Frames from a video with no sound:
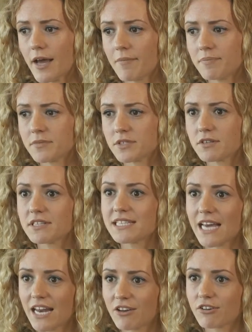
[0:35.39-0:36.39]
sort of
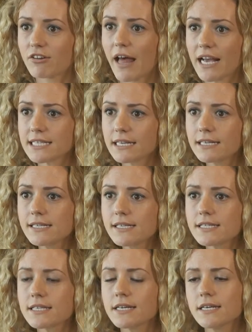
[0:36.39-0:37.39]
technical
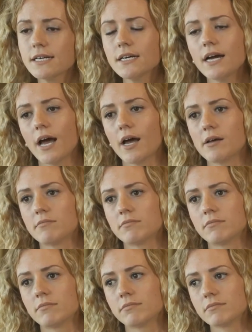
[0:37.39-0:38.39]
excellence.
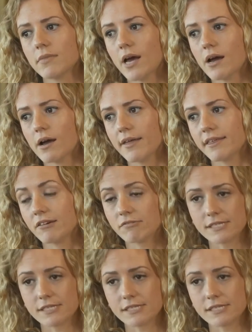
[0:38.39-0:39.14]
I think